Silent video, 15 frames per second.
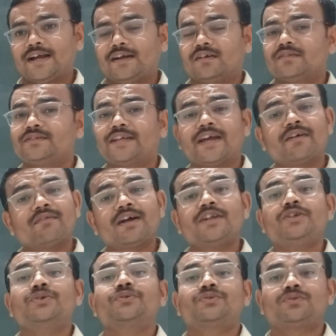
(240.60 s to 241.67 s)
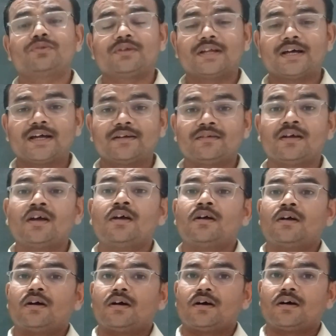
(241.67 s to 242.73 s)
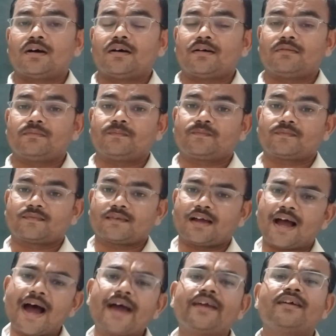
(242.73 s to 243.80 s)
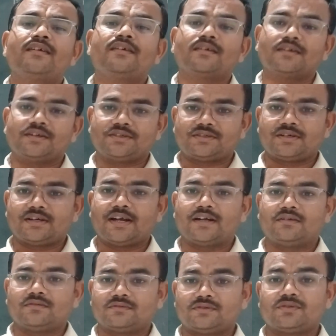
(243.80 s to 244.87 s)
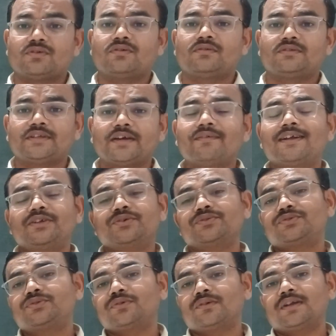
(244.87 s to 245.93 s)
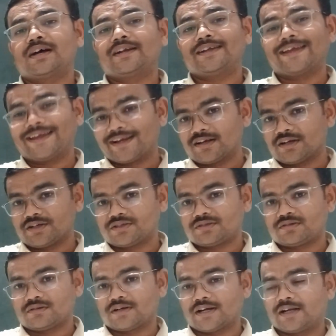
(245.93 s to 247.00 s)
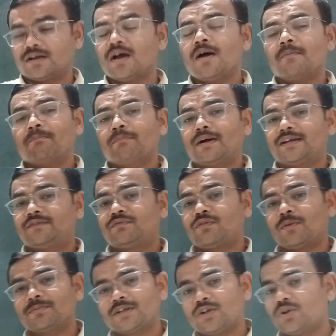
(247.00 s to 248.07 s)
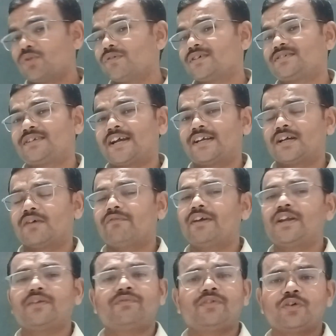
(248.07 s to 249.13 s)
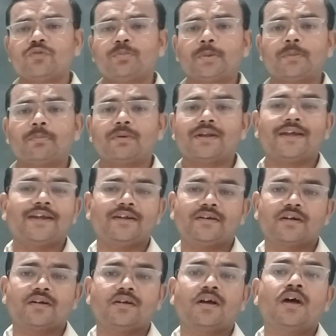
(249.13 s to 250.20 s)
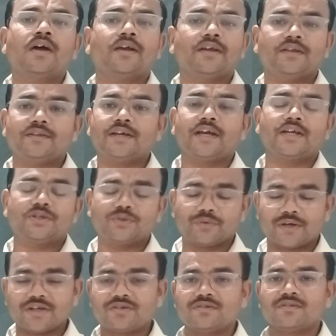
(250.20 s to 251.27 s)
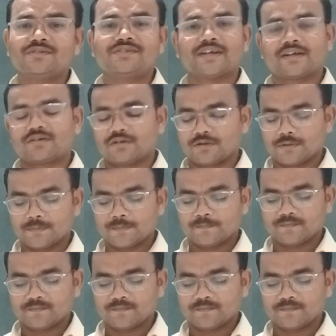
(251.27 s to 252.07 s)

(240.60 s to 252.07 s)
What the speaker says: right? They were used to learn uh, higher English, right? So they were used to learn English, right? But from the lower strata, very few people entered in the educational sector,